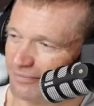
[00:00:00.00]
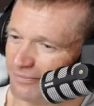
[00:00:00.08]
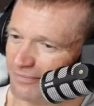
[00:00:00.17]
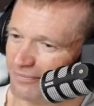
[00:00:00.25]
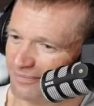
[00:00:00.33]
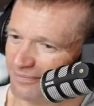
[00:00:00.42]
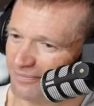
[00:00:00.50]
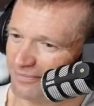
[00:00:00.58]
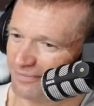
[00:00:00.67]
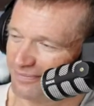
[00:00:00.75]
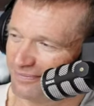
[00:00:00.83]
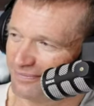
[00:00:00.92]

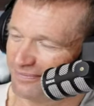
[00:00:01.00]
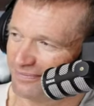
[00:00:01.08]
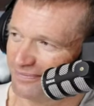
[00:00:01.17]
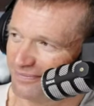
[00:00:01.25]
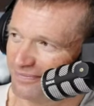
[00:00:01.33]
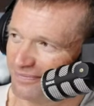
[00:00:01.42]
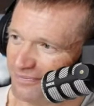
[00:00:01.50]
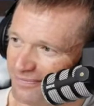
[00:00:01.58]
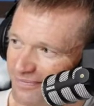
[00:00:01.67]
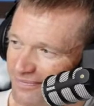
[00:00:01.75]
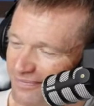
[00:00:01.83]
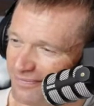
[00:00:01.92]

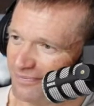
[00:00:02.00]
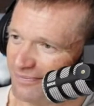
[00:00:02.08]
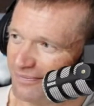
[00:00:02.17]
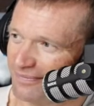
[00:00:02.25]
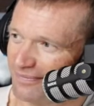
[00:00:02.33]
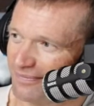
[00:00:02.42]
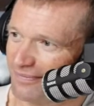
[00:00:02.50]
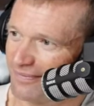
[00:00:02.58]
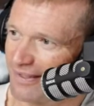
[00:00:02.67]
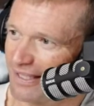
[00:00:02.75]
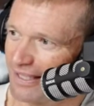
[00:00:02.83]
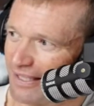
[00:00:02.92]

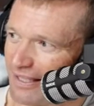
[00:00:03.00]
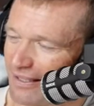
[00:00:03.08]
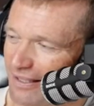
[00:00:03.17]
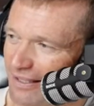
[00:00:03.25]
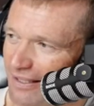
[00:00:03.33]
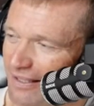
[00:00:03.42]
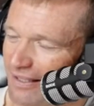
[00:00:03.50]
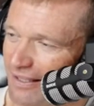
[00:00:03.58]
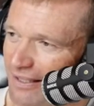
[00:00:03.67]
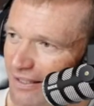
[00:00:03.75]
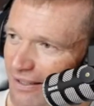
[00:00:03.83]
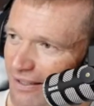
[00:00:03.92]

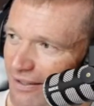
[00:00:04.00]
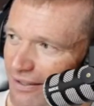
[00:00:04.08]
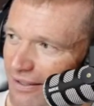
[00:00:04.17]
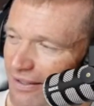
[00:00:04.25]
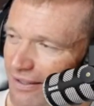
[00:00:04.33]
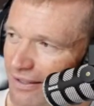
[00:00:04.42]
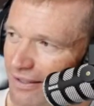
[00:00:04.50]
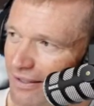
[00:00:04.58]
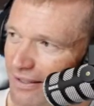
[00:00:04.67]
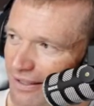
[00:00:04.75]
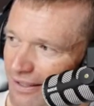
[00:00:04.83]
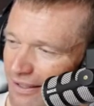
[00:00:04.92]

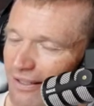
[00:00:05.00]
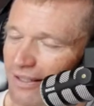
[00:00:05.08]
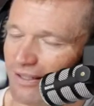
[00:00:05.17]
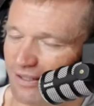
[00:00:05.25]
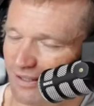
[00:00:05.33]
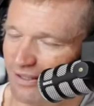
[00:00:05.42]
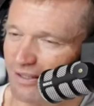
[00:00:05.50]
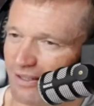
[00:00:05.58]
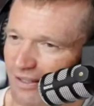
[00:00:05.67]
This person isn't speaking.